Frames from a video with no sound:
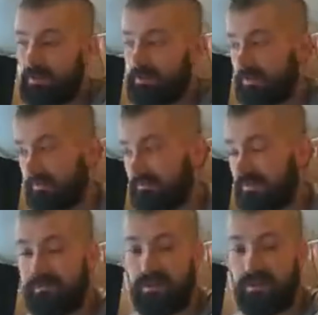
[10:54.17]

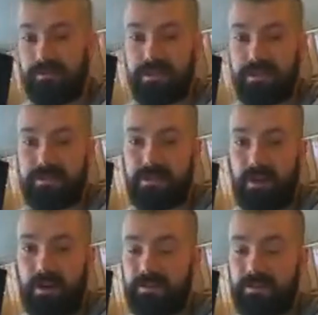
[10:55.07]
50 or 60
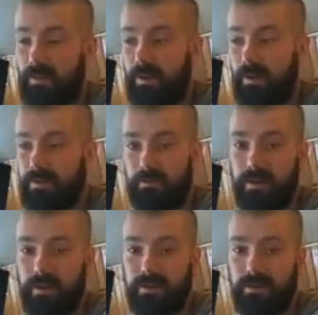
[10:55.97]
cars on my way to
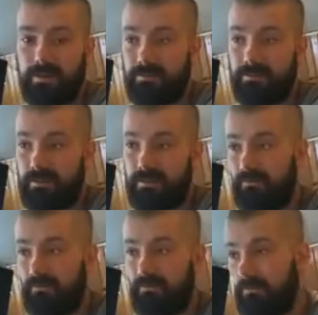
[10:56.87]
work.
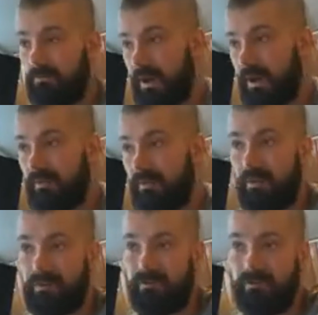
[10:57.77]
If one out of
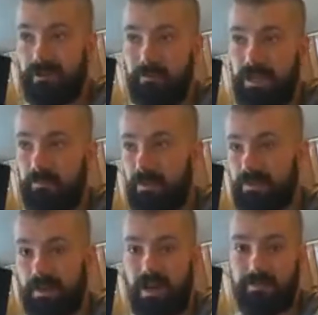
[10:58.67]
every 50
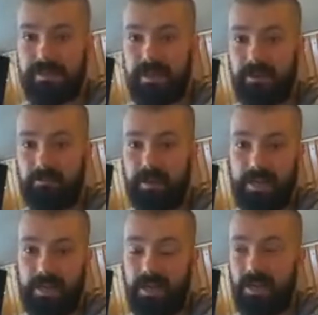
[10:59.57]
people is a homicidal
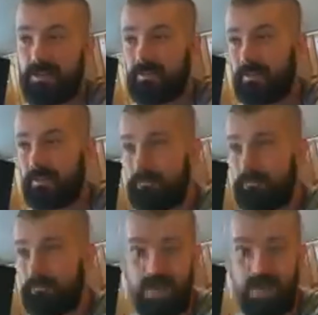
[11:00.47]
maniac, then I'm
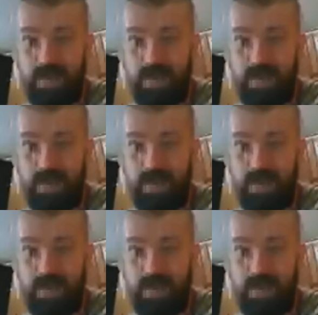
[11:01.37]
dead.